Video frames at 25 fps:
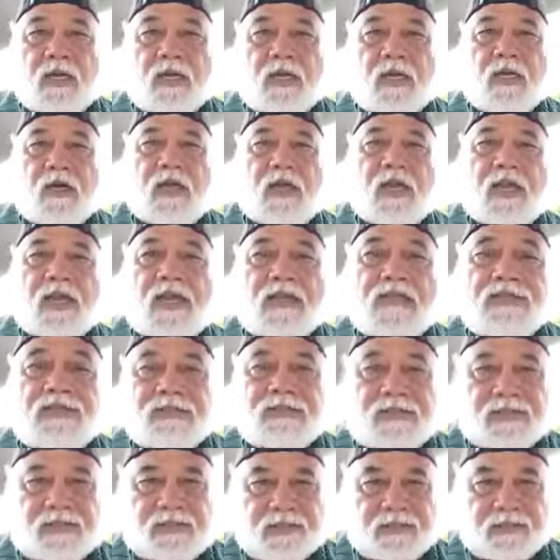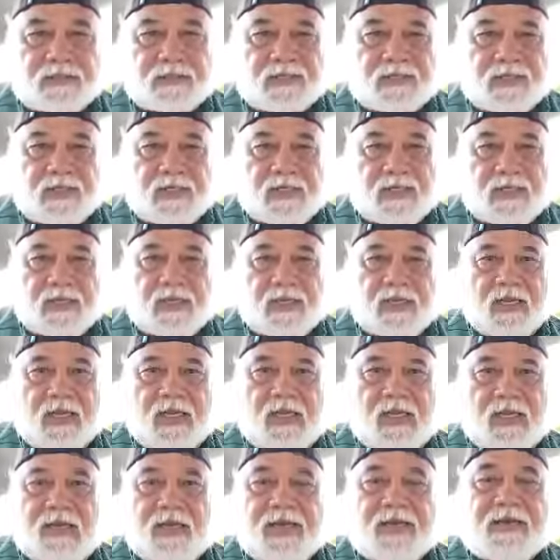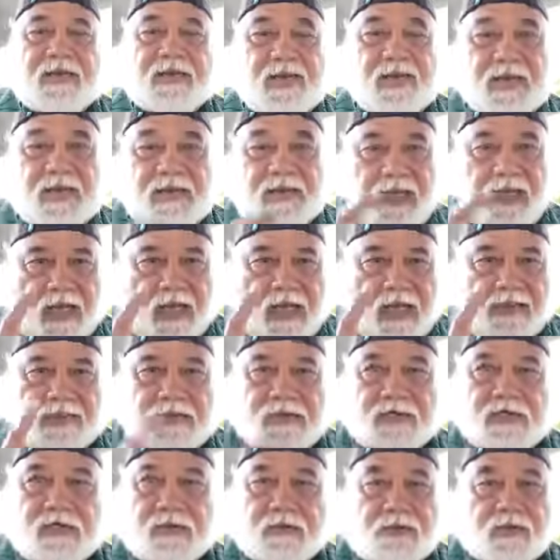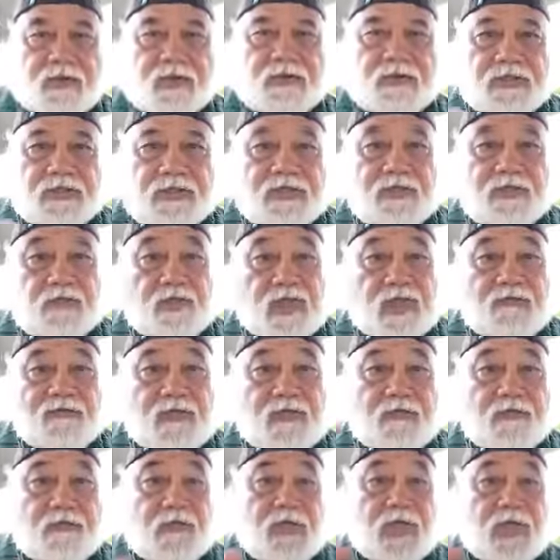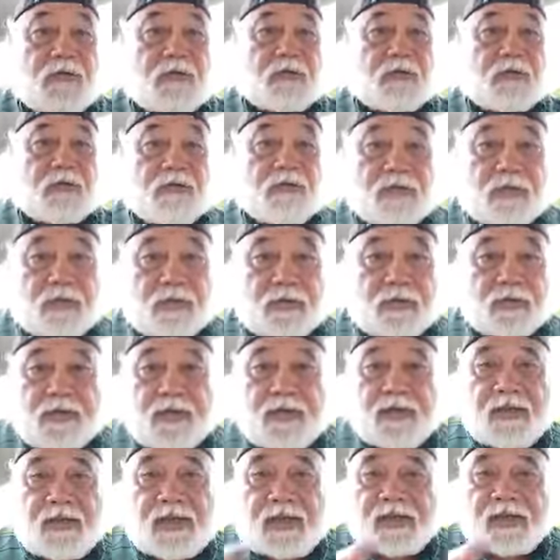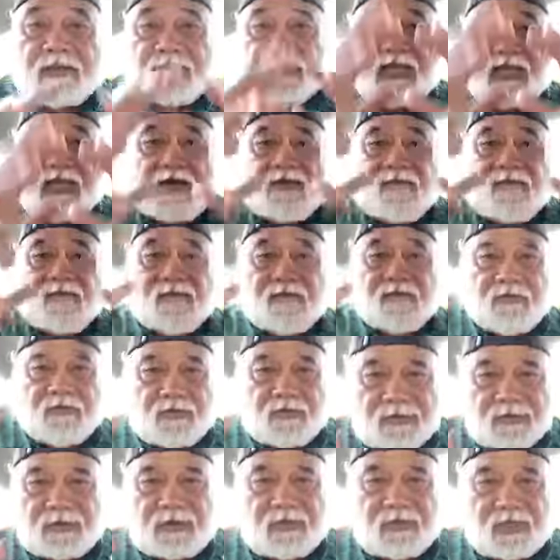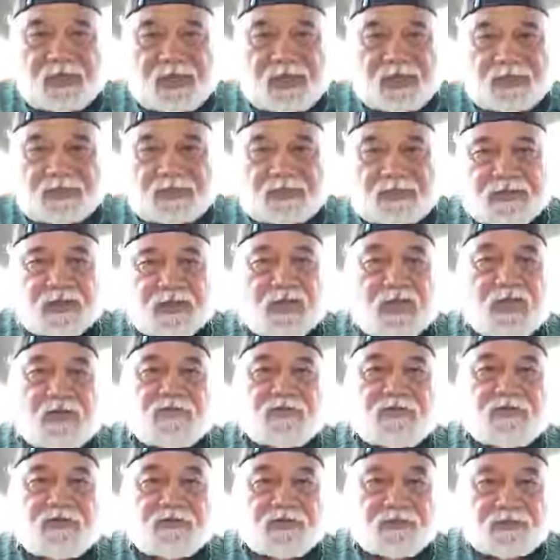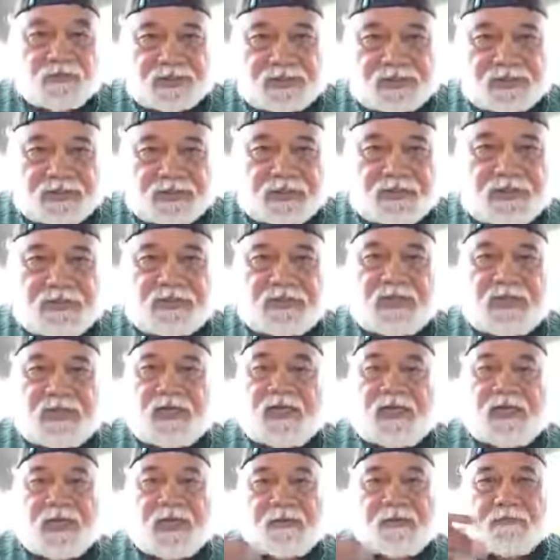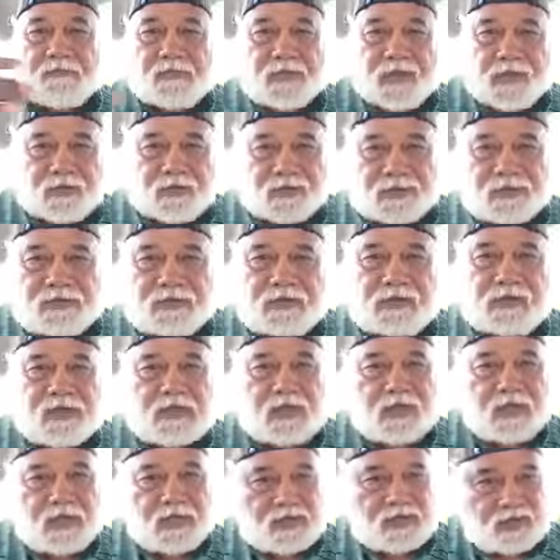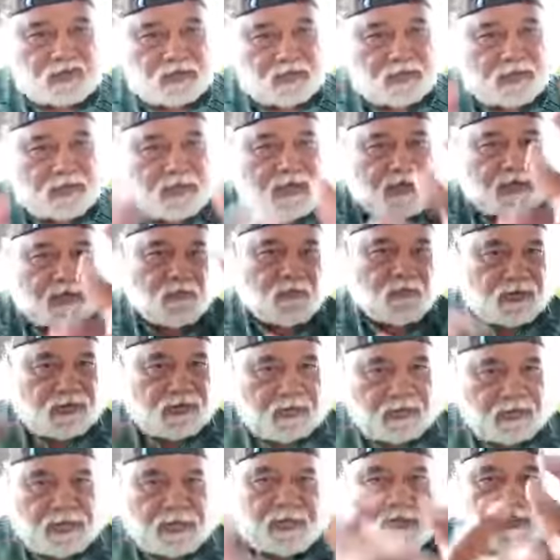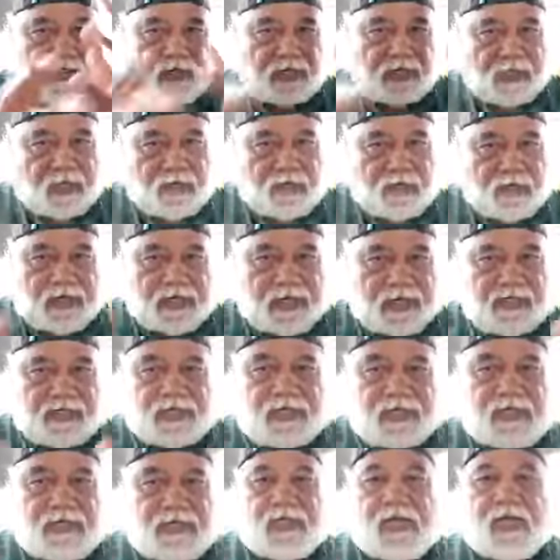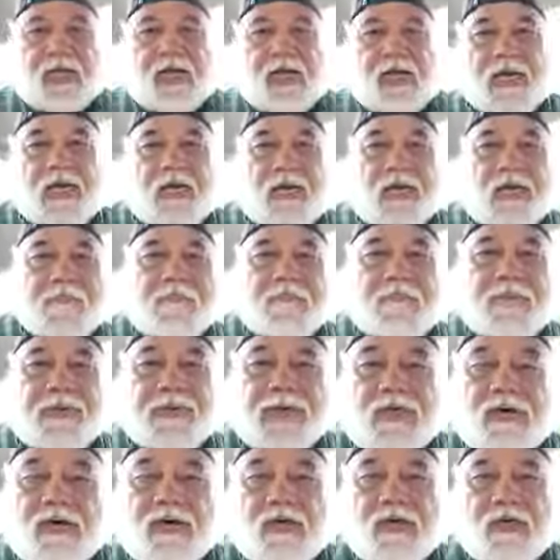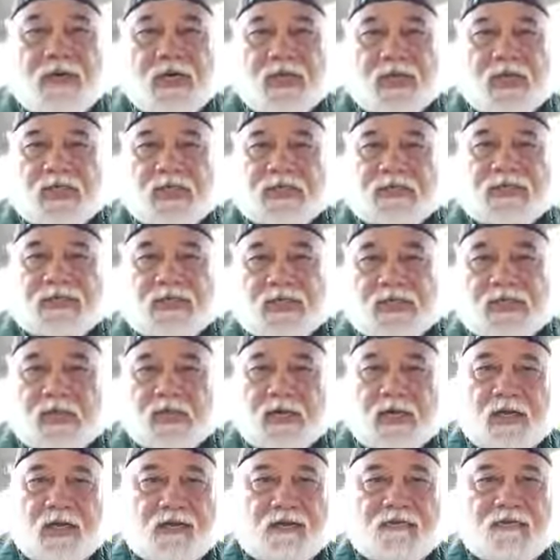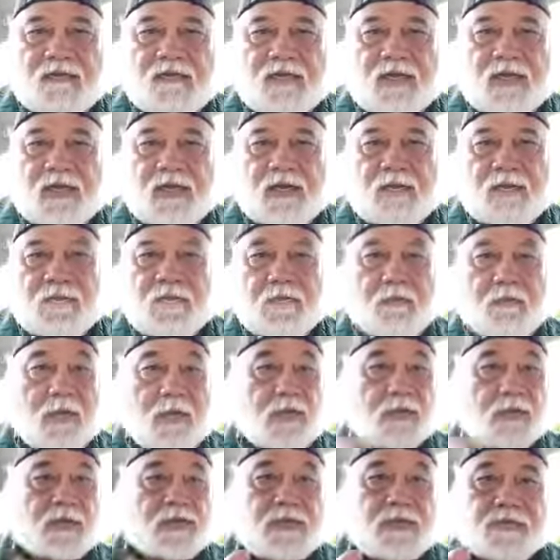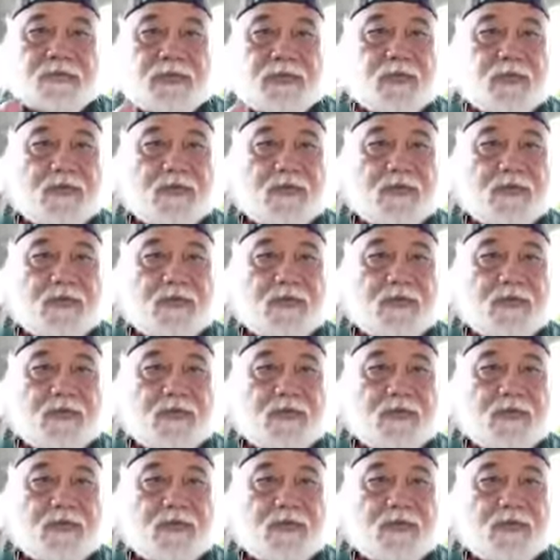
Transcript: collections. And the ideal too is to have a multiple and diverse collection of trees and mulch so that we integrate a bigger collection of multiple